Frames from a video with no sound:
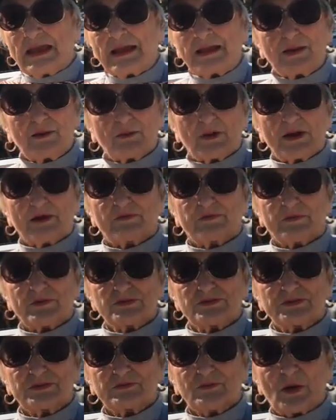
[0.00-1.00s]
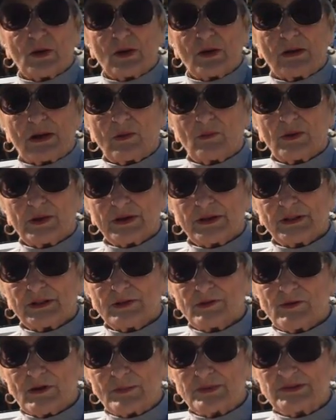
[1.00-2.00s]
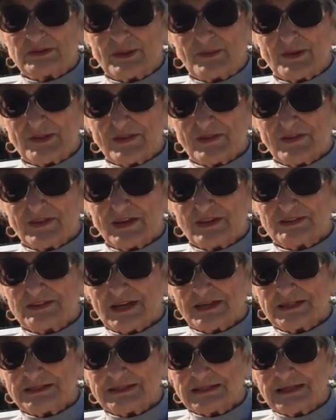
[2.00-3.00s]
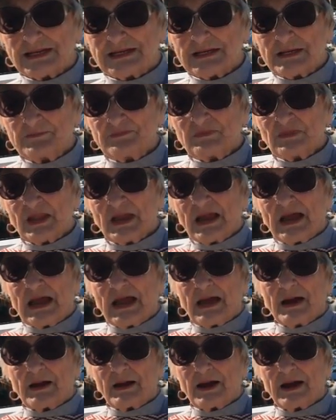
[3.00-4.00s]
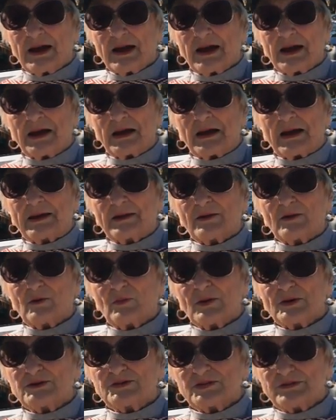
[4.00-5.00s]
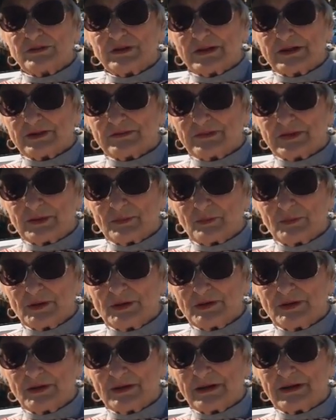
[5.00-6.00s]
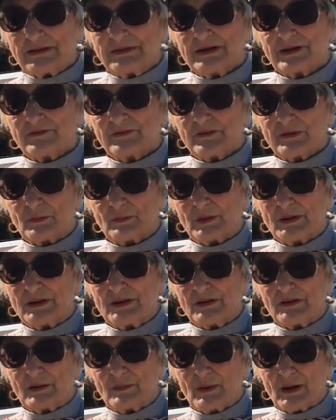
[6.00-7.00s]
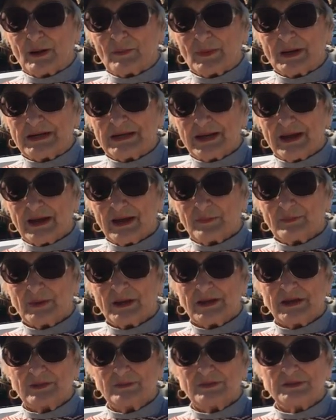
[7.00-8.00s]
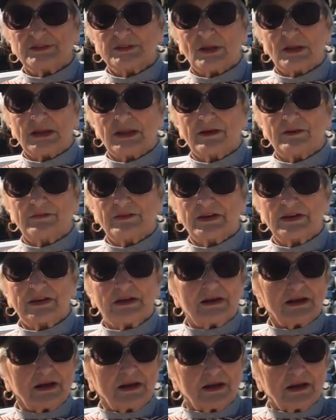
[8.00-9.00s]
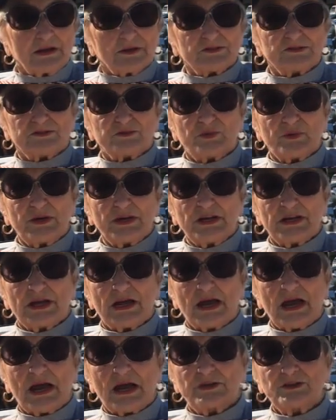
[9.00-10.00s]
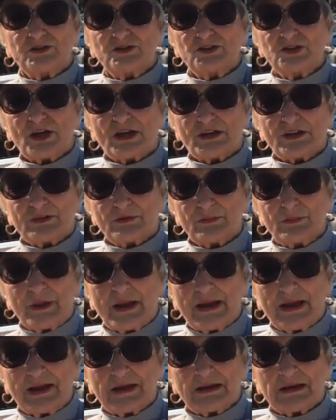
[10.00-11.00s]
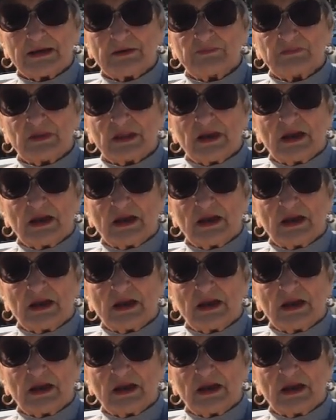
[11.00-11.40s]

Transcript: Anyway, first of all, I want to clear up some of the things I said. Uh, I don't want you to get the opinion, different opinion about my dad, but he was a loving, sweet, gentle man